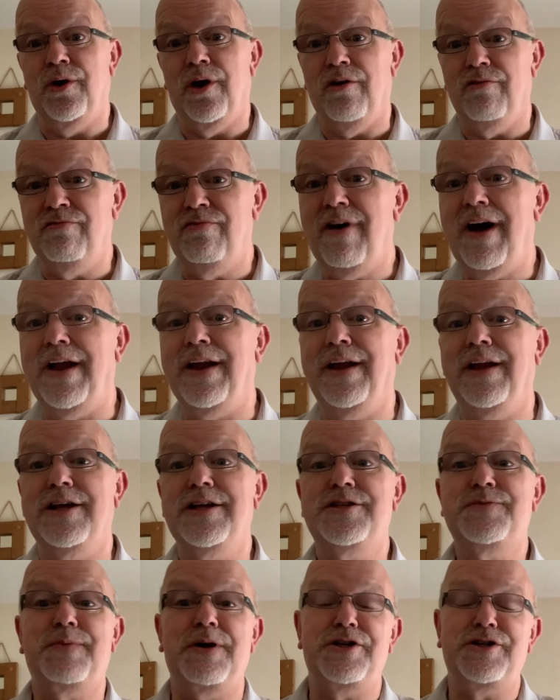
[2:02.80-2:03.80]
run,
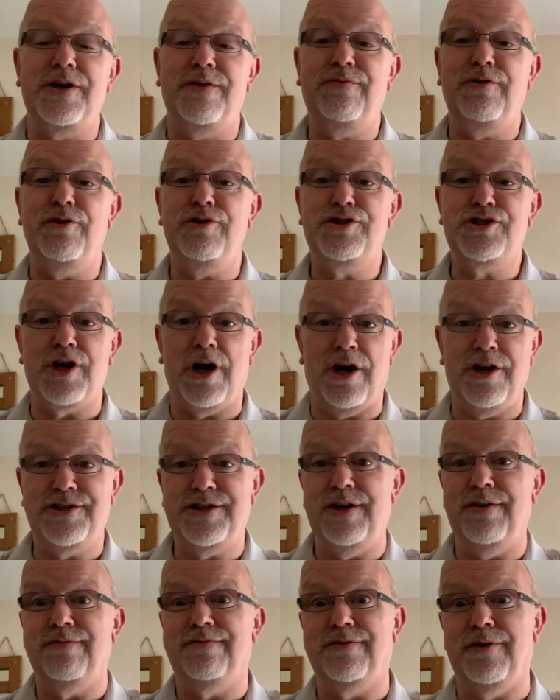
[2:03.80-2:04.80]
especially if you charge
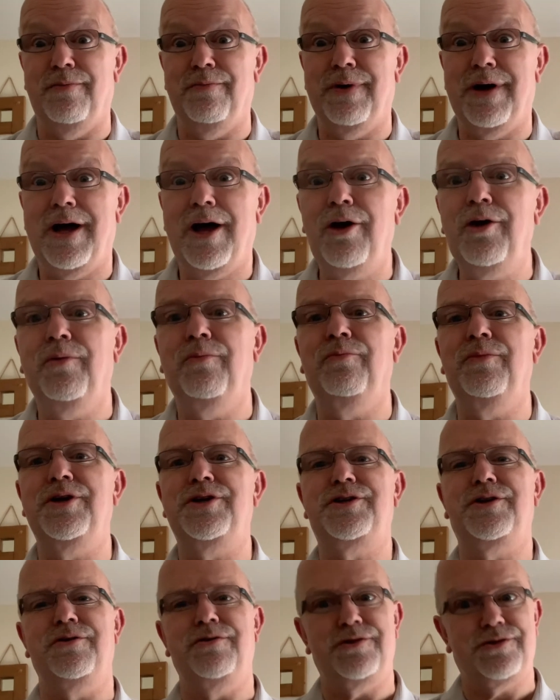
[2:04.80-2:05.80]
it from home,
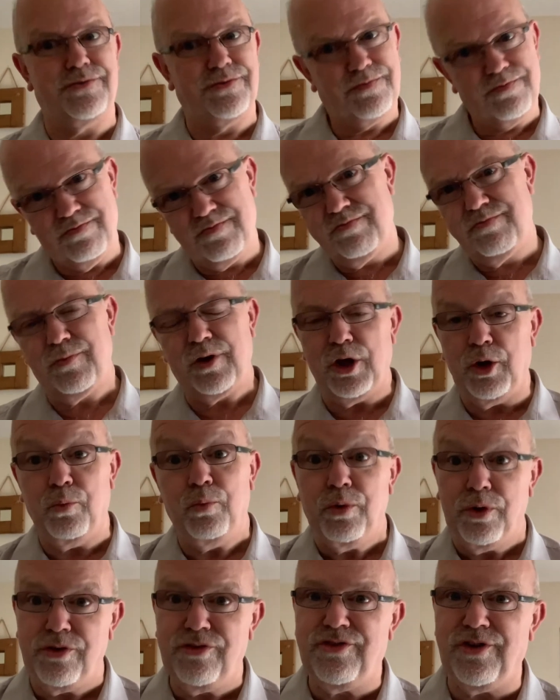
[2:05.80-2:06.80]
which you
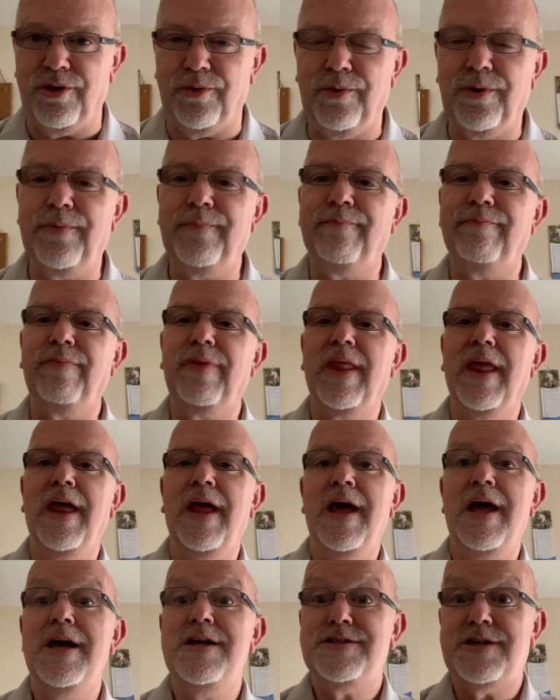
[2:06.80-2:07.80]
would do.
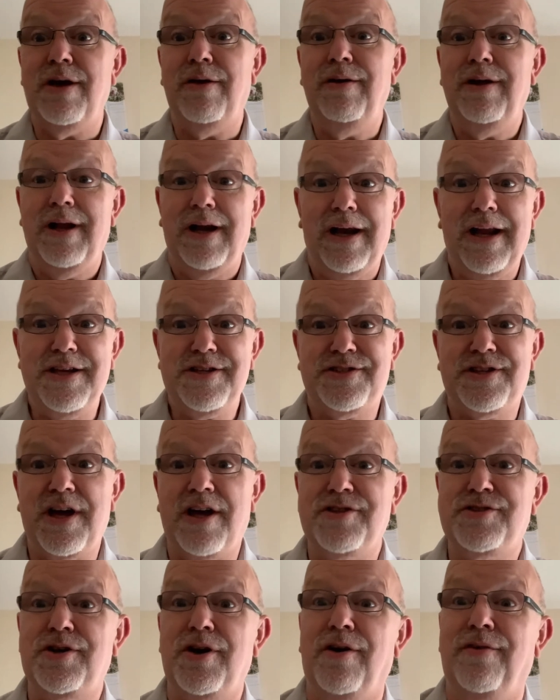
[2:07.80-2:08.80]
So let's
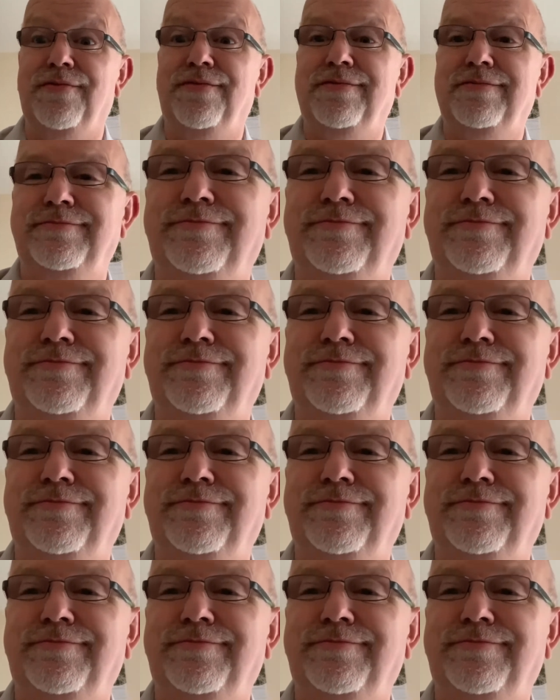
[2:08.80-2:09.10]
start off.